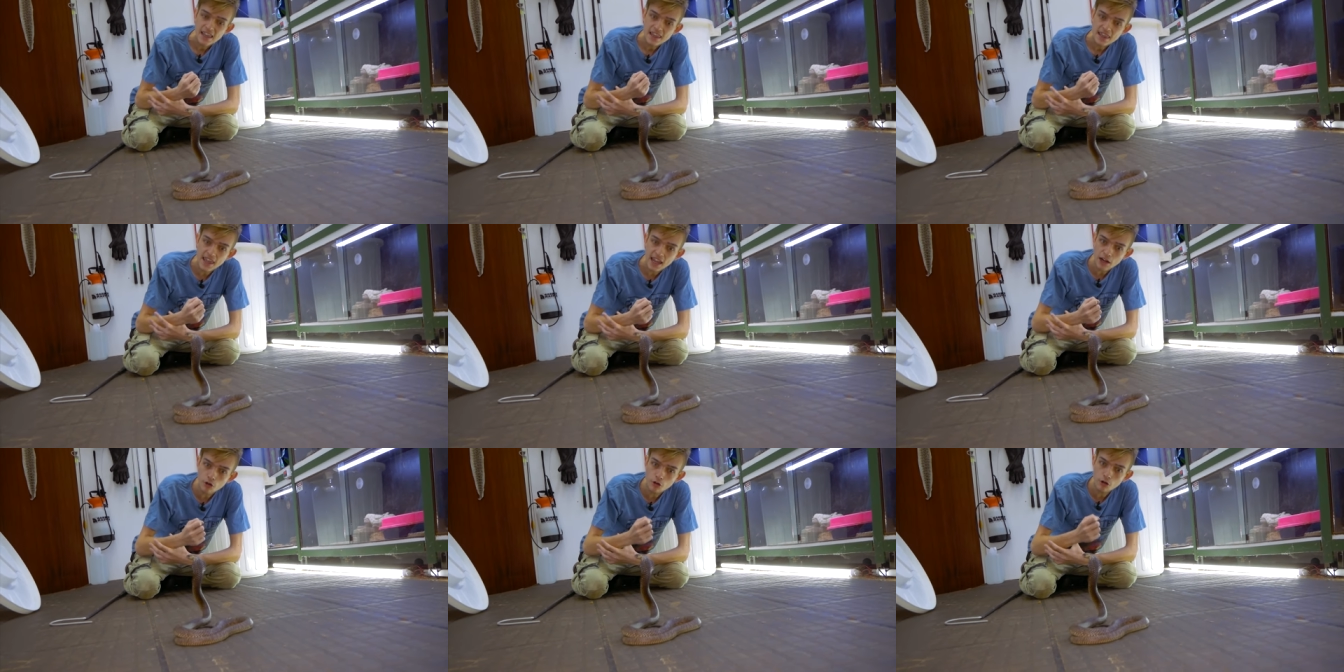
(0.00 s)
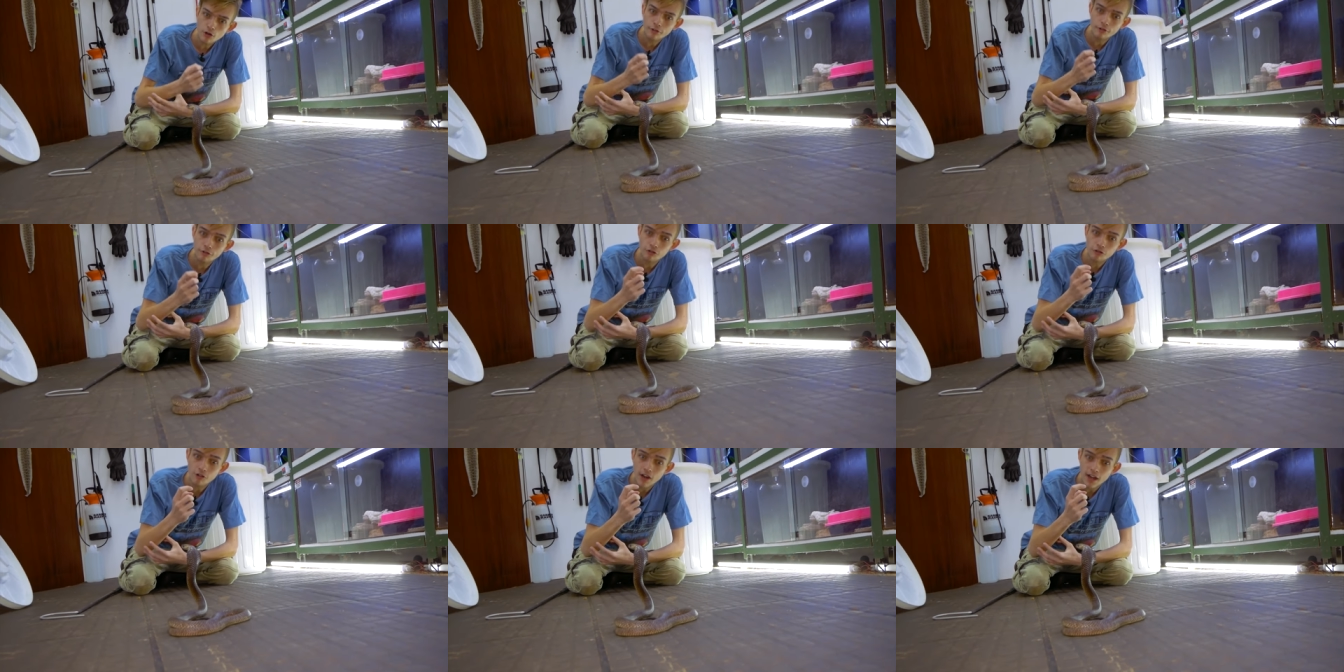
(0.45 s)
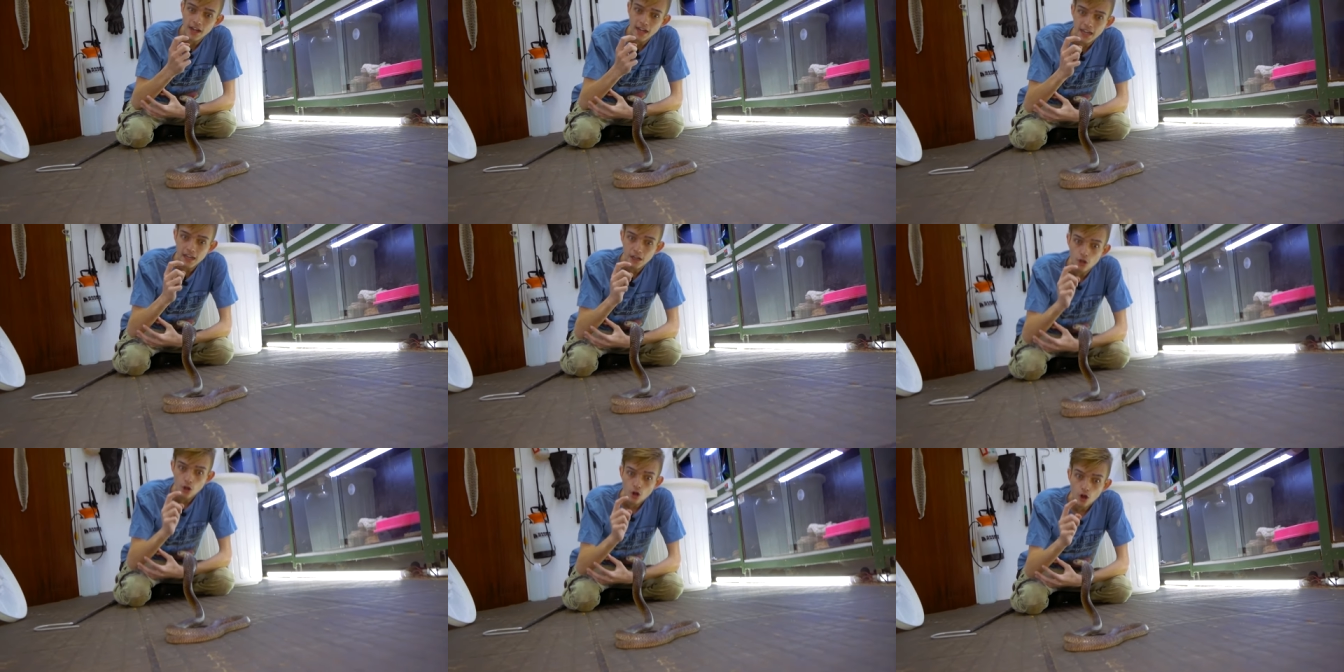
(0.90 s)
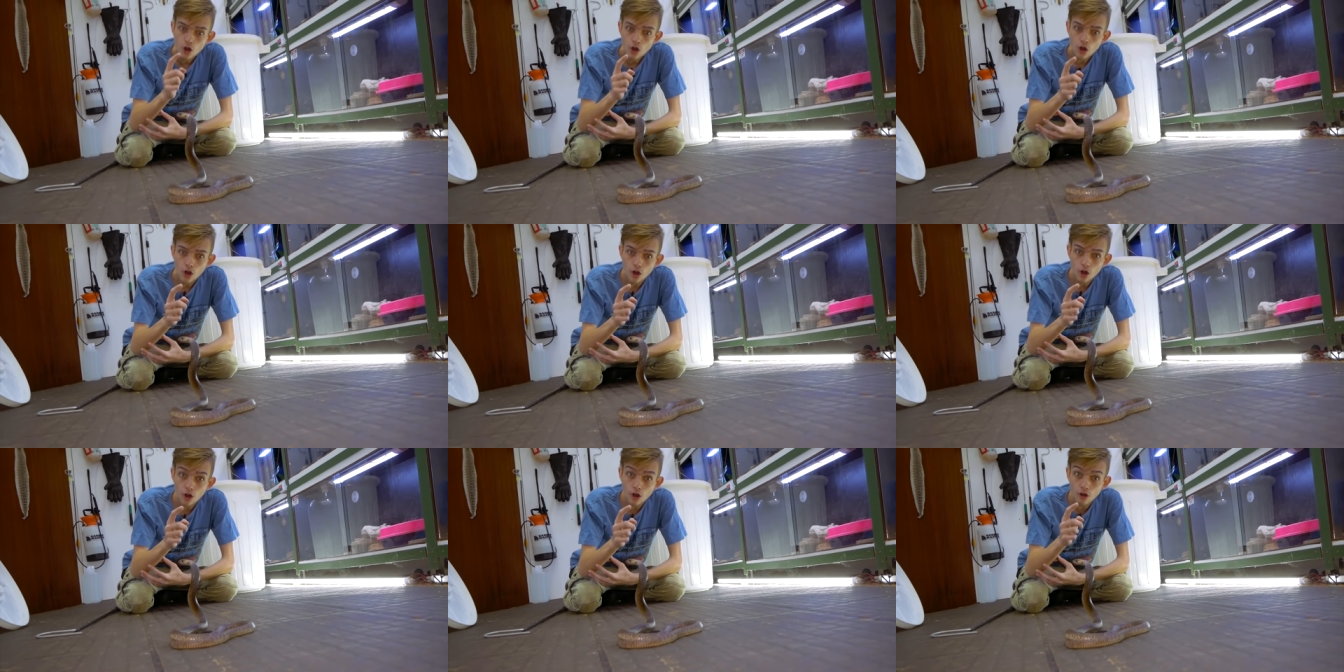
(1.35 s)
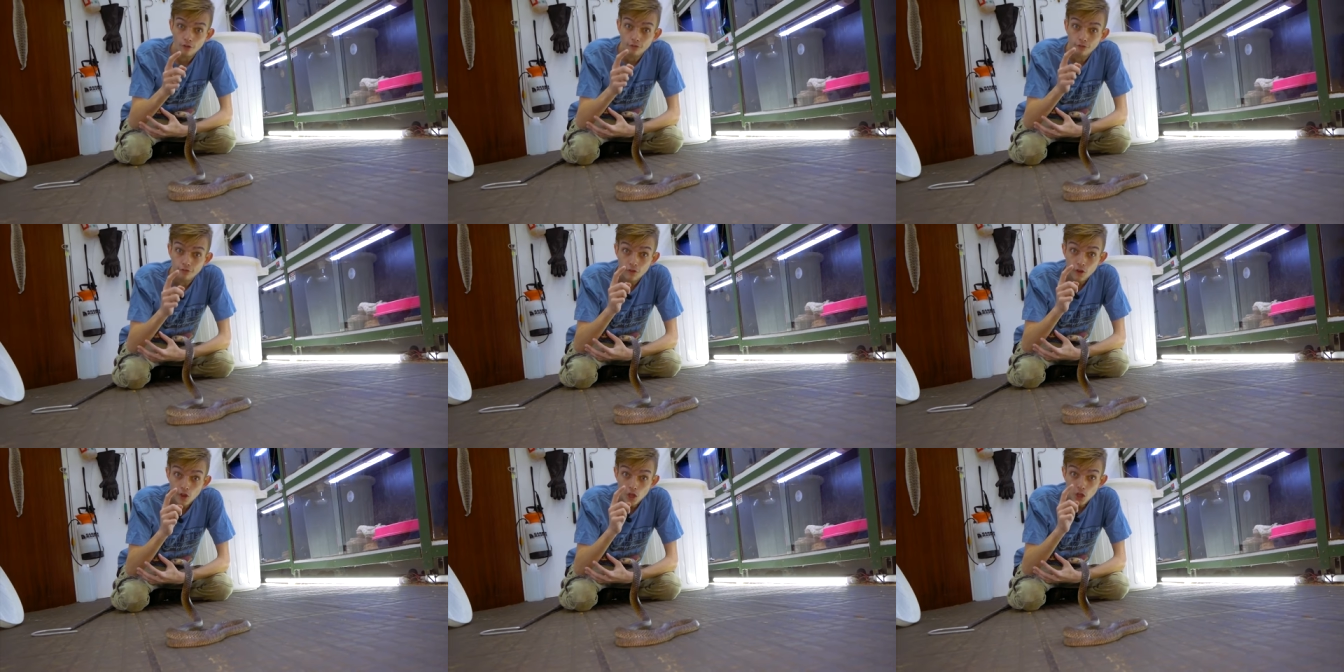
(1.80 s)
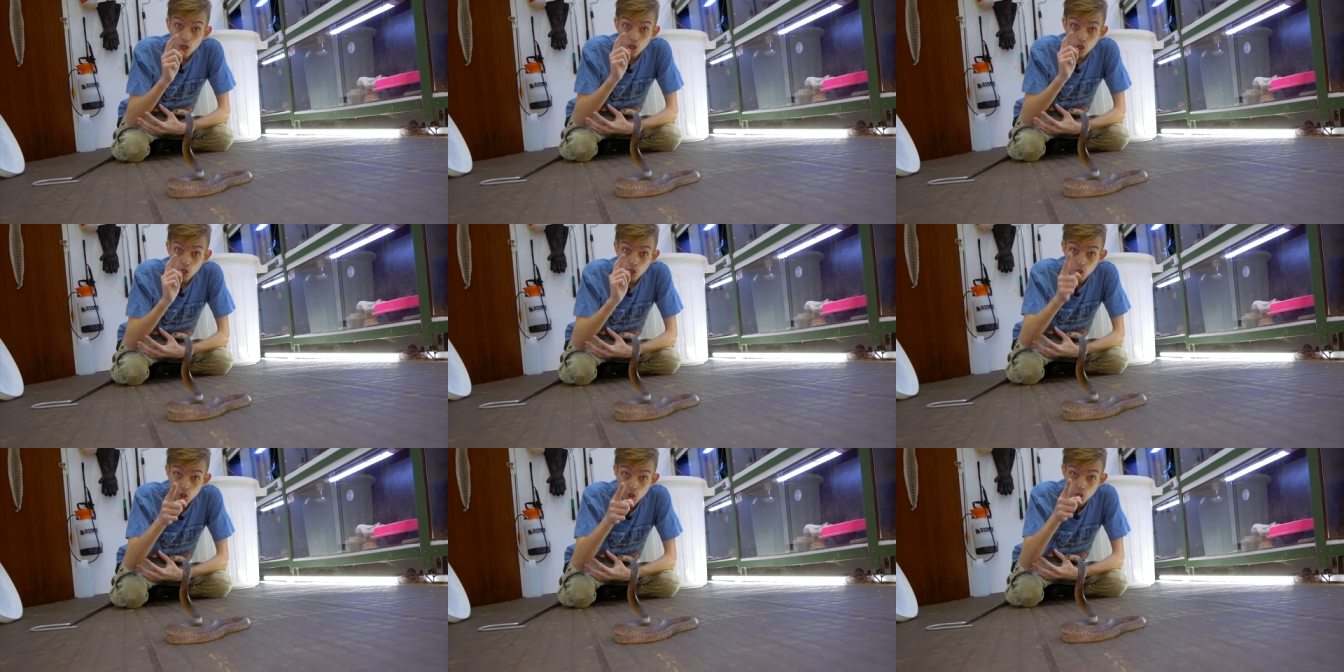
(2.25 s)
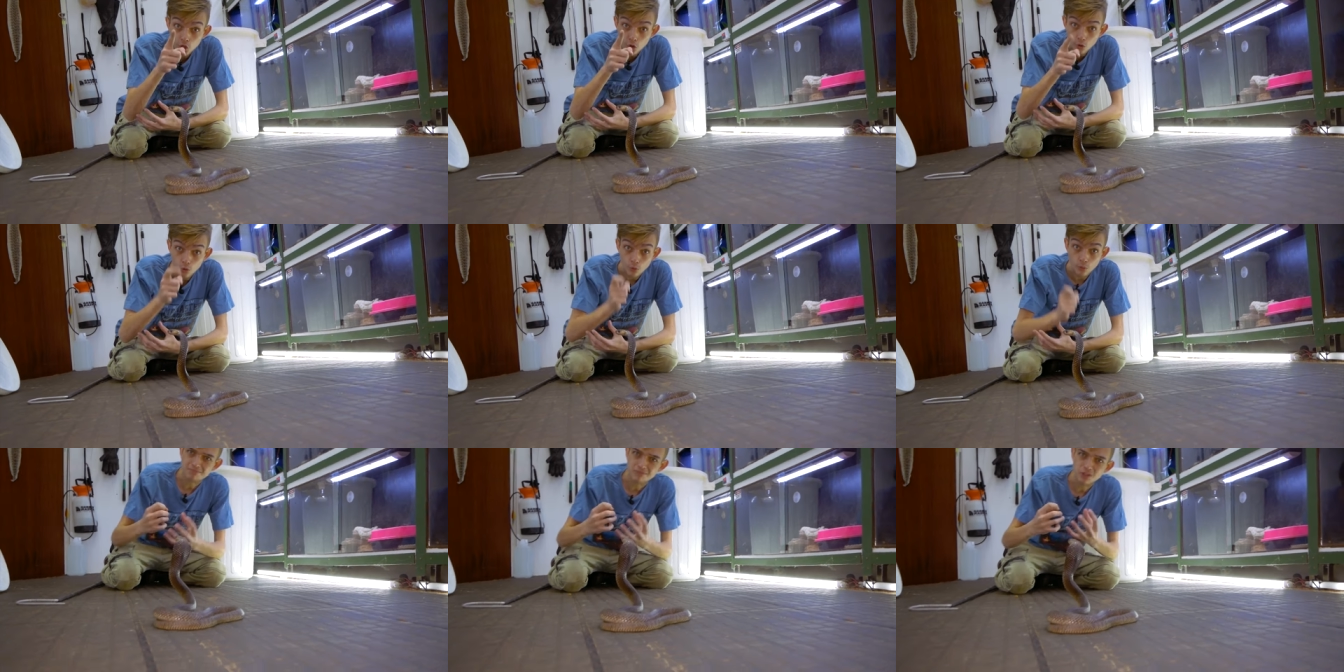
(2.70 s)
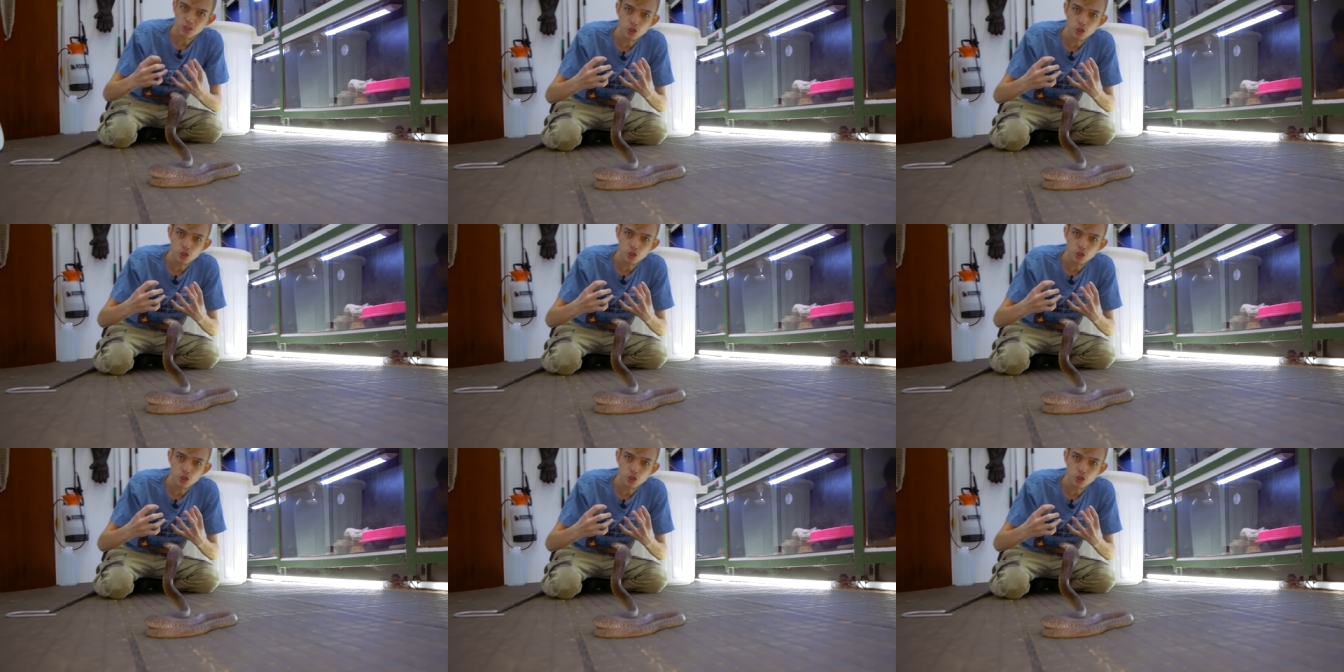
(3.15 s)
They're afraid of you.